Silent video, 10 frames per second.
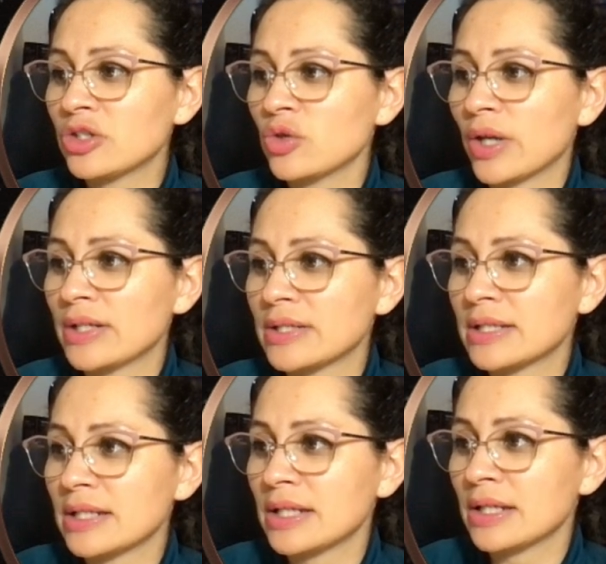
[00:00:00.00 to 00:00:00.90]
as you can
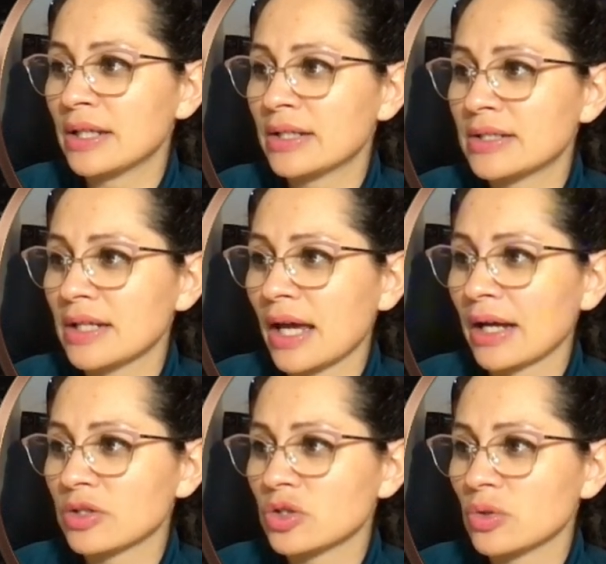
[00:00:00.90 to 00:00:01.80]
see, it's
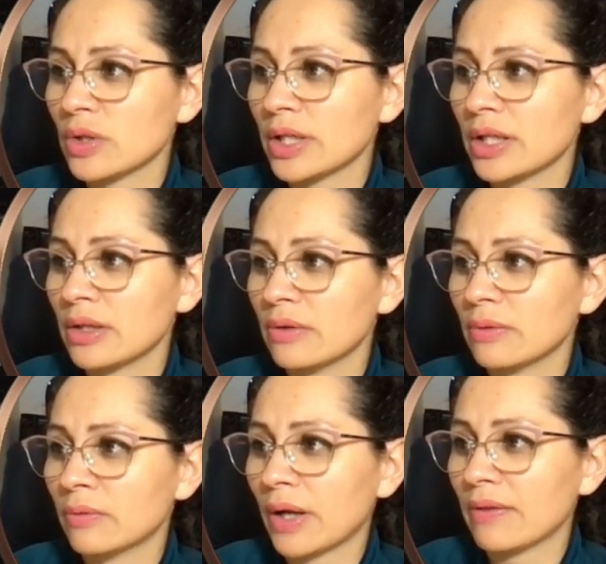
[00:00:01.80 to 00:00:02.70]
actually
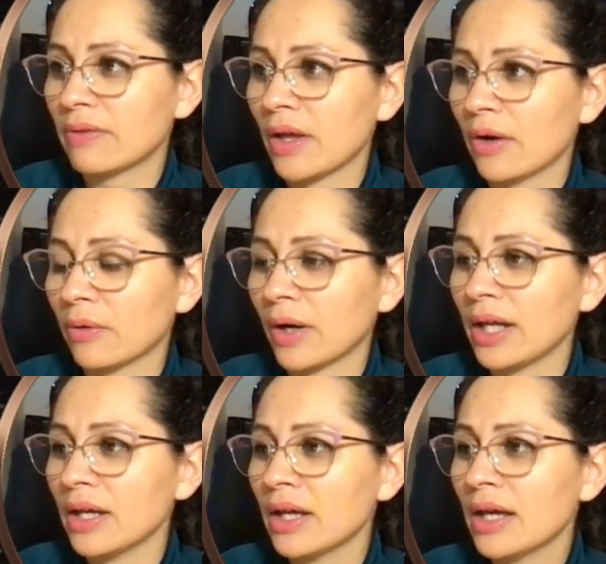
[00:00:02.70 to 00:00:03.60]
right there,
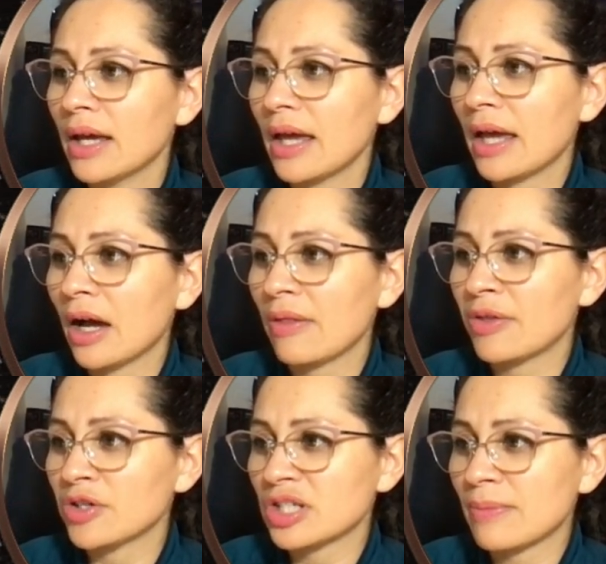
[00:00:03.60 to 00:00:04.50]
right?
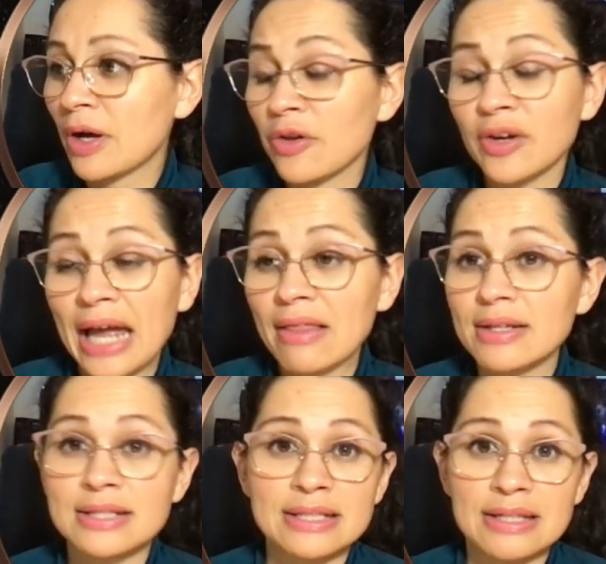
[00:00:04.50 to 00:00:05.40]
There's some other
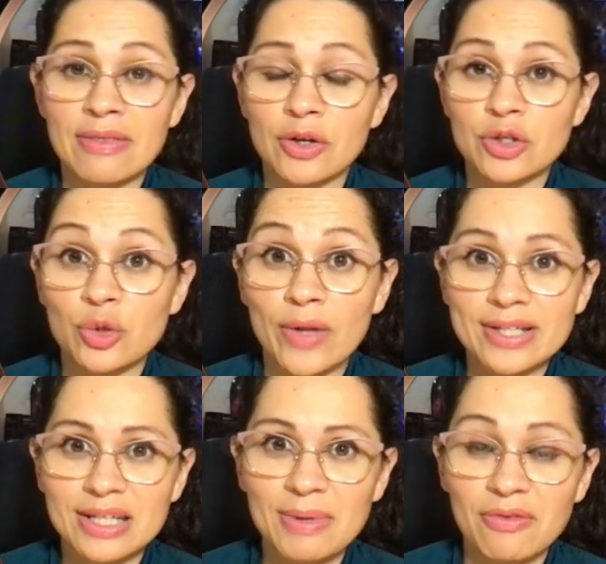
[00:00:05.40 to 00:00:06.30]
galaxies in there, so
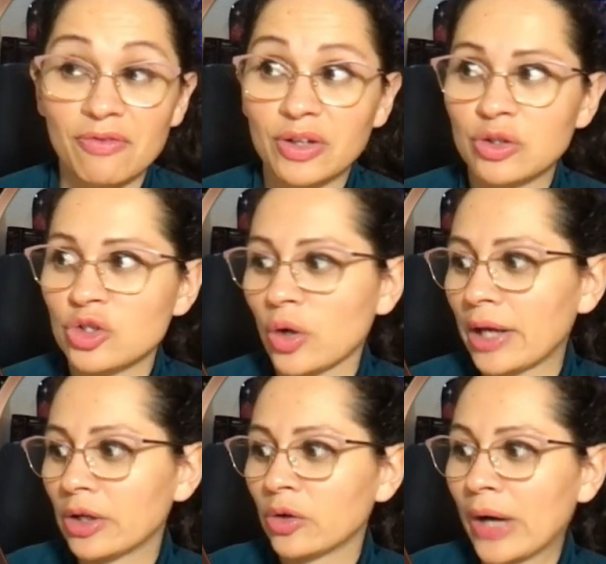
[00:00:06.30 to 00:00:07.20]
that's going to be fun to try
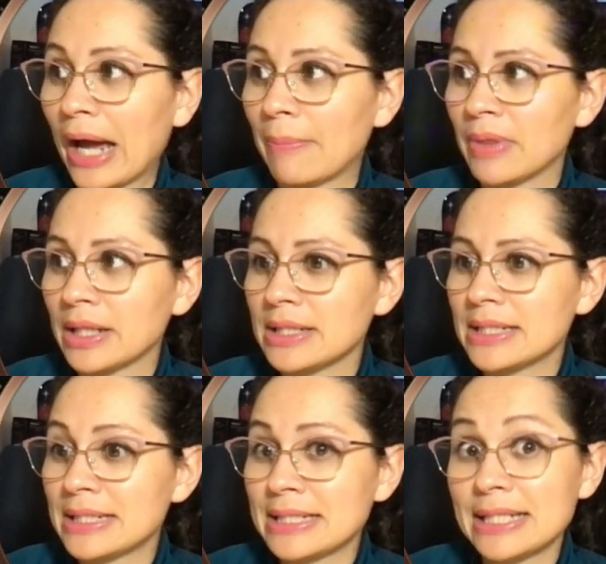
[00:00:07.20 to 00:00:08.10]
and grab. Let's
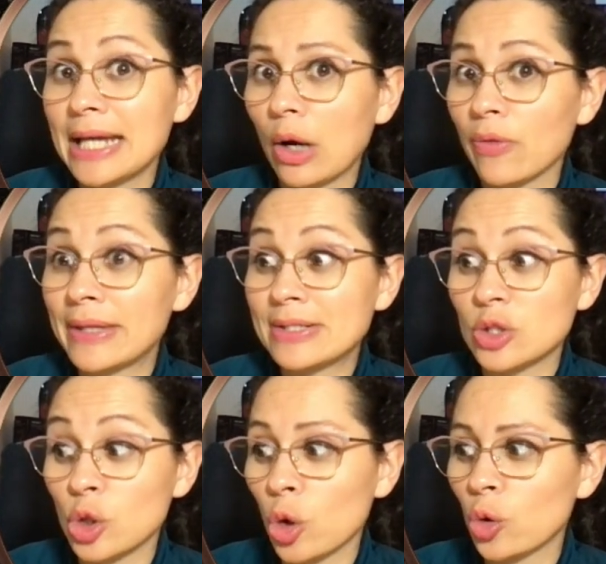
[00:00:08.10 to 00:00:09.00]
see how this
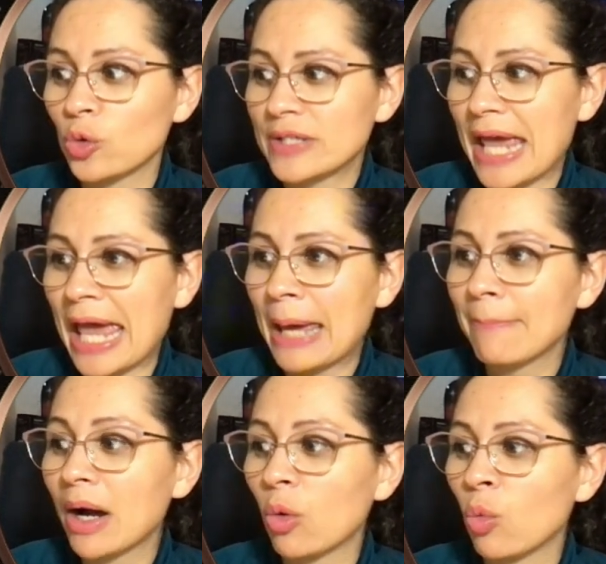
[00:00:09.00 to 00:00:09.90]
goes.
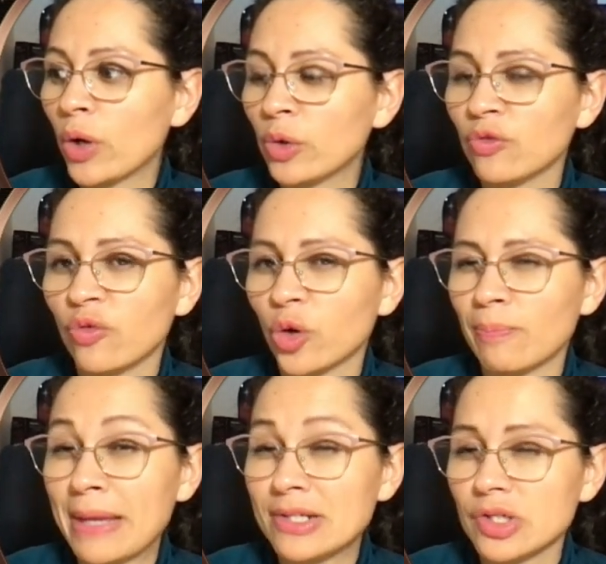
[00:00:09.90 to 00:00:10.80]

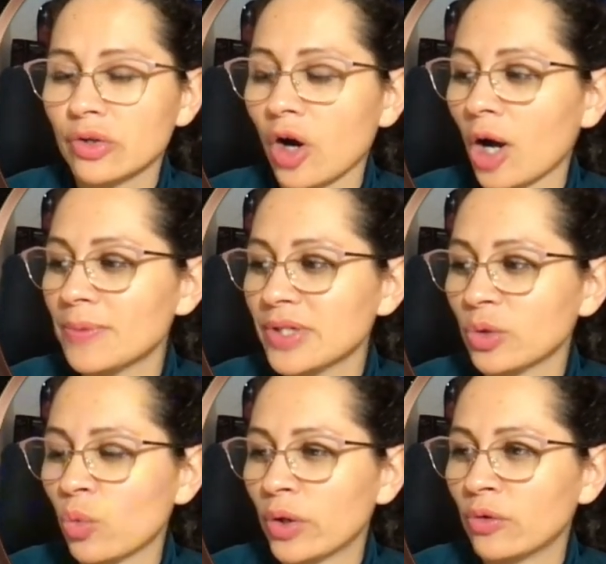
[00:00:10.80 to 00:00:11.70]
M104, Messier
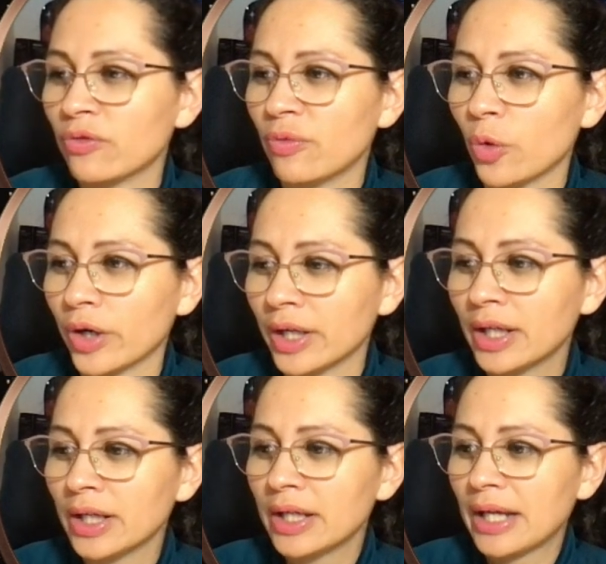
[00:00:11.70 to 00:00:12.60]
Object 104,
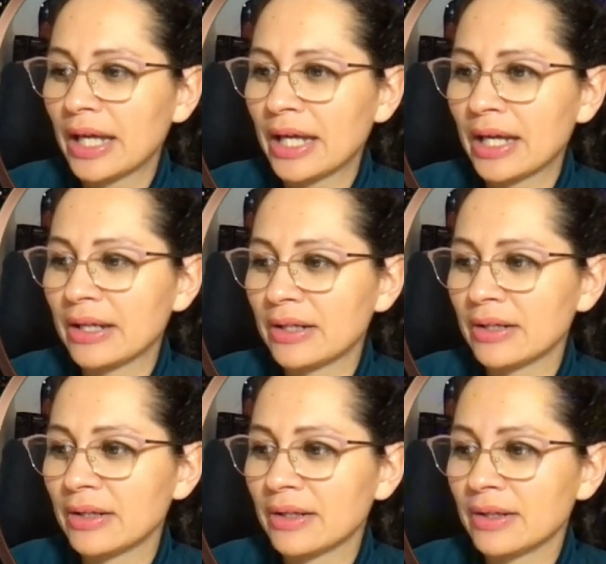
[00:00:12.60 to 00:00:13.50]
and I'm